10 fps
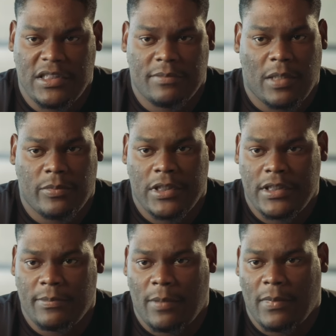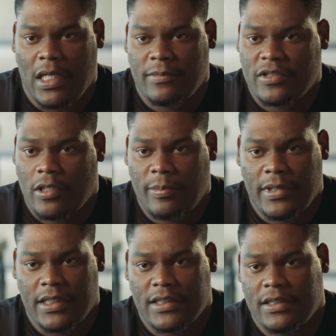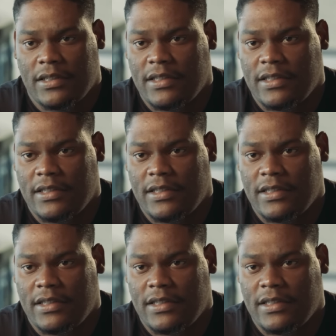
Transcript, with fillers: me and my brother and my mom start panicking,